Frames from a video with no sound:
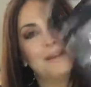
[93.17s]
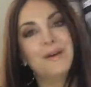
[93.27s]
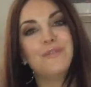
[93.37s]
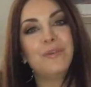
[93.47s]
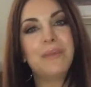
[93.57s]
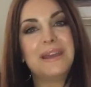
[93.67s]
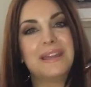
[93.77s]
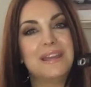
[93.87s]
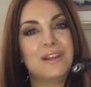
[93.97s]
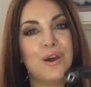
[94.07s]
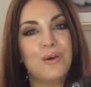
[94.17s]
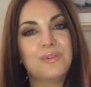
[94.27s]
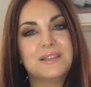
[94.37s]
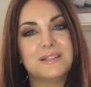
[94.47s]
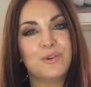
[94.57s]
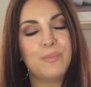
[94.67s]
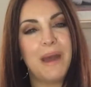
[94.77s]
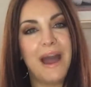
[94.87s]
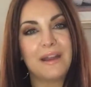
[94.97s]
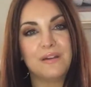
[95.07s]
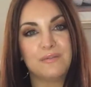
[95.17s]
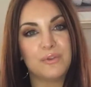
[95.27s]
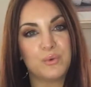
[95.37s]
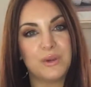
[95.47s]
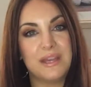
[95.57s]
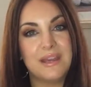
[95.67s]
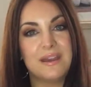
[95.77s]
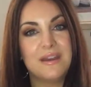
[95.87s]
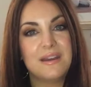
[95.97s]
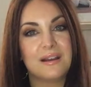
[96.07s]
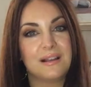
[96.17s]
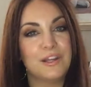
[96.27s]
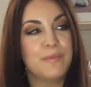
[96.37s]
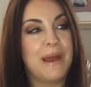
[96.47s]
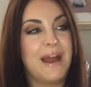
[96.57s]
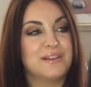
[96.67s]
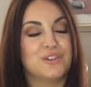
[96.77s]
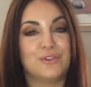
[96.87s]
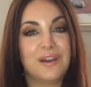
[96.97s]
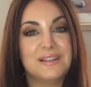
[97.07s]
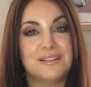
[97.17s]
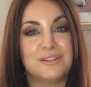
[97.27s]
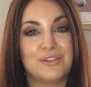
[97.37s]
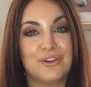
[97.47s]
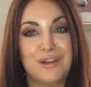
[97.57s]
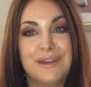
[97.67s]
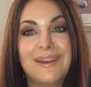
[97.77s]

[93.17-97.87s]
from my Kitco this little pack of 3 clear bags. They're nice and sturdy.